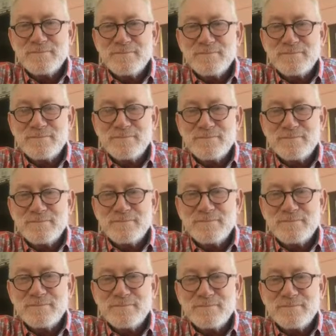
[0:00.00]

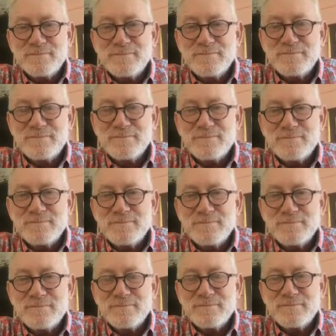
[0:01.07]

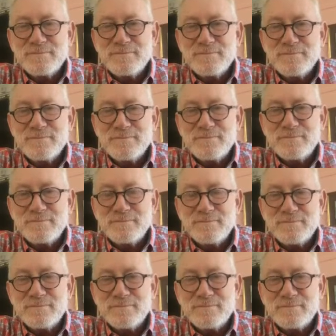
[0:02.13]

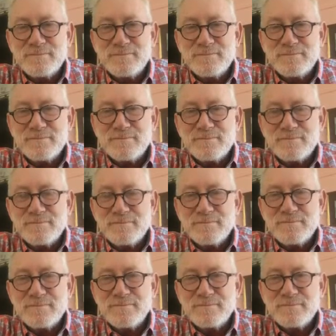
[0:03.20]

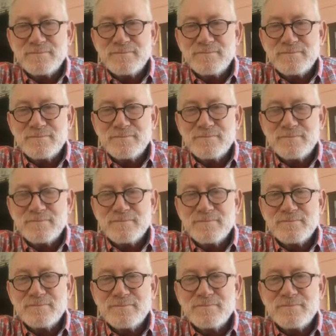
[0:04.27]

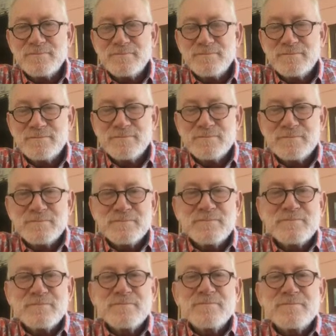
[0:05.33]

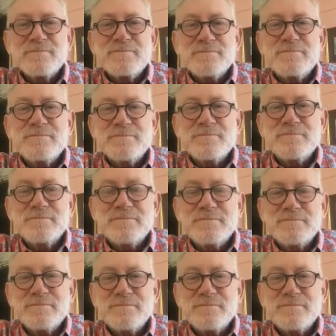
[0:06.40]
[no speech]